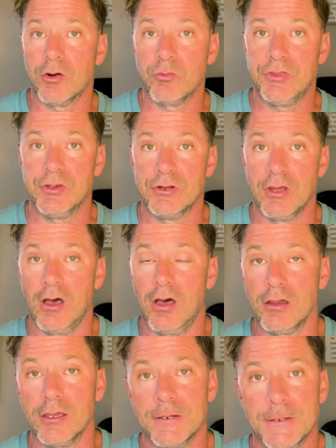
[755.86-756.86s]
with your
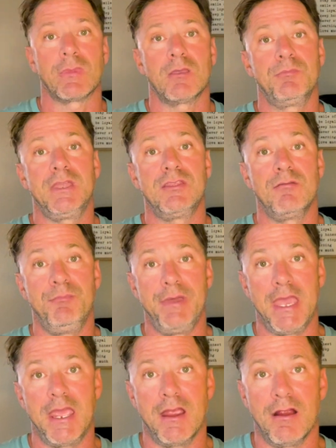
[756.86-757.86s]
dog, be in the
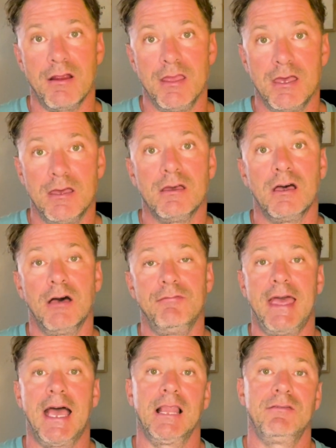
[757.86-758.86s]
bay area of the
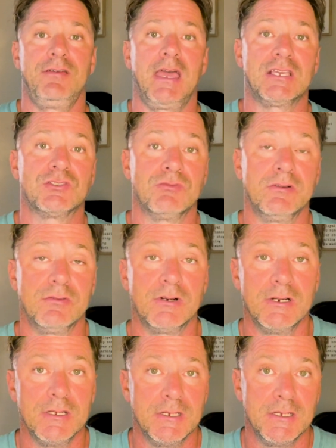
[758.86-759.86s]
Halifax River,
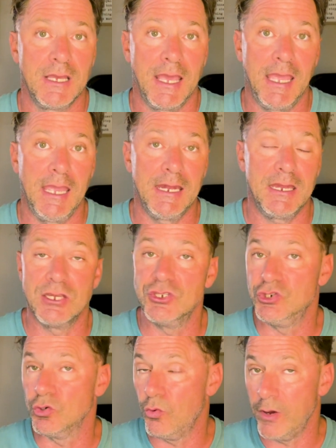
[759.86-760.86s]
and
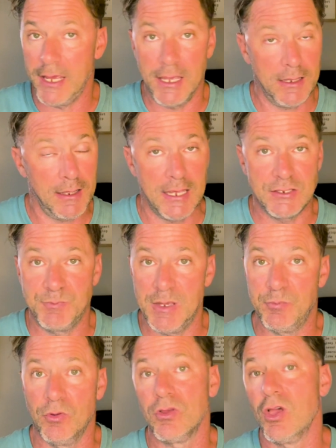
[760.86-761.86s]
enjoy as
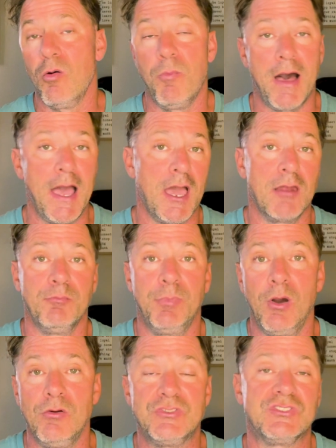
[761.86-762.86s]
people go by on
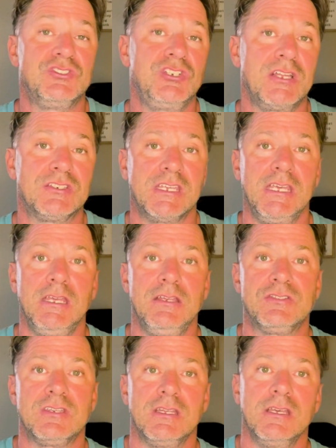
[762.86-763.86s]
boats, jet
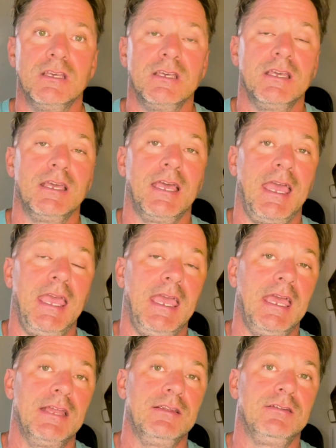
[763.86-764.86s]
skis,
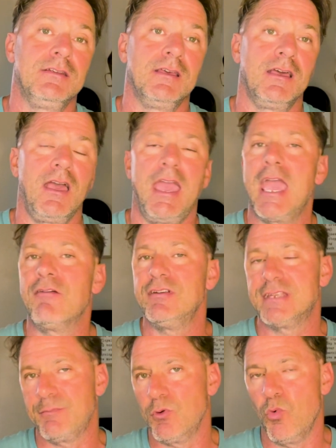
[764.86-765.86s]
and every
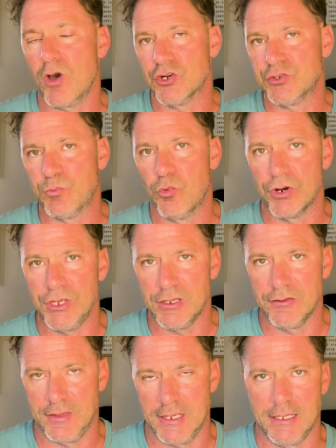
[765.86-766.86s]
type of water sport you
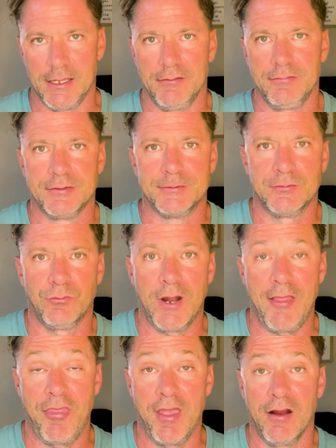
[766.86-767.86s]
can think of
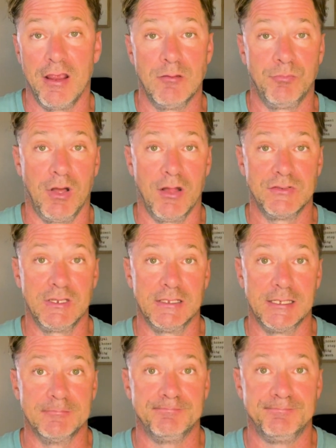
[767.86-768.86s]
right there in Ponce Inlet.